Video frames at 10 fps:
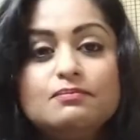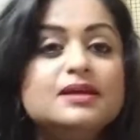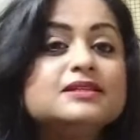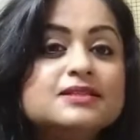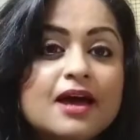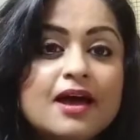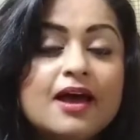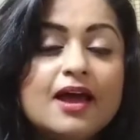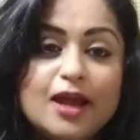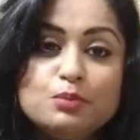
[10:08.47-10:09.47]
missed
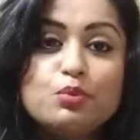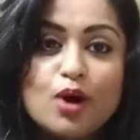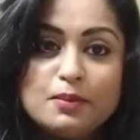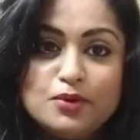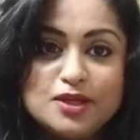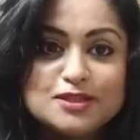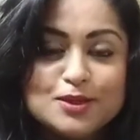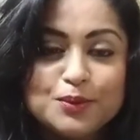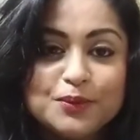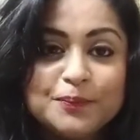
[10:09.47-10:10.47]
in primary
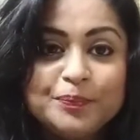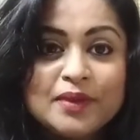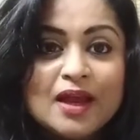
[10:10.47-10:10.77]
school.